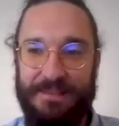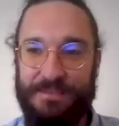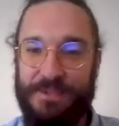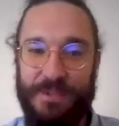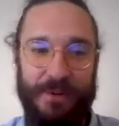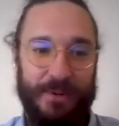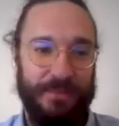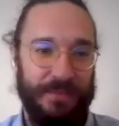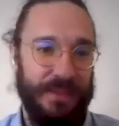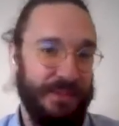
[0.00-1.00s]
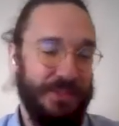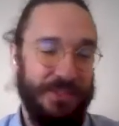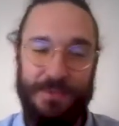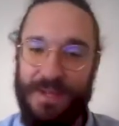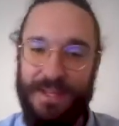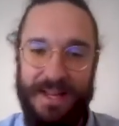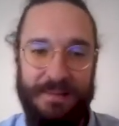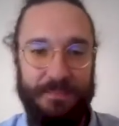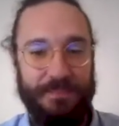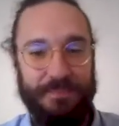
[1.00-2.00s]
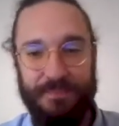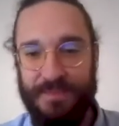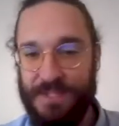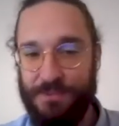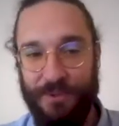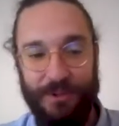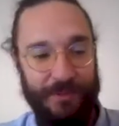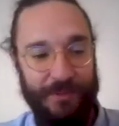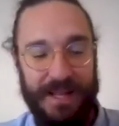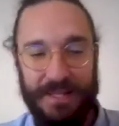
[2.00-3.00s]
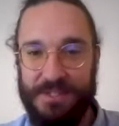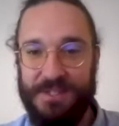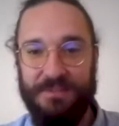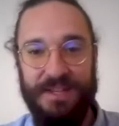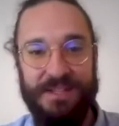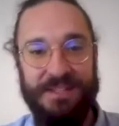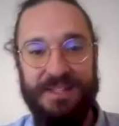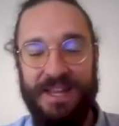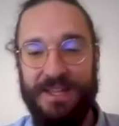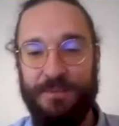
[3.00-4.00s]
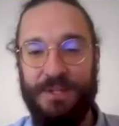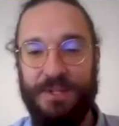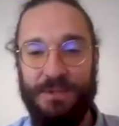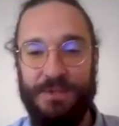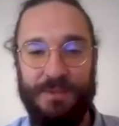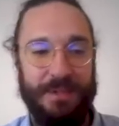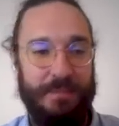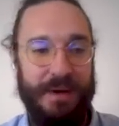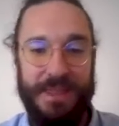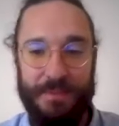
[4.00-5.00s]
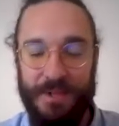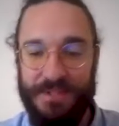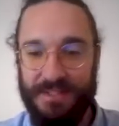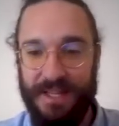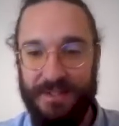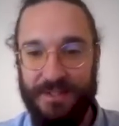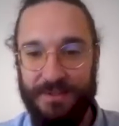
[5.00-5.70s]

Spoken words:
So just to recap, these were the three elements of an SDK that we use. We combined them all together.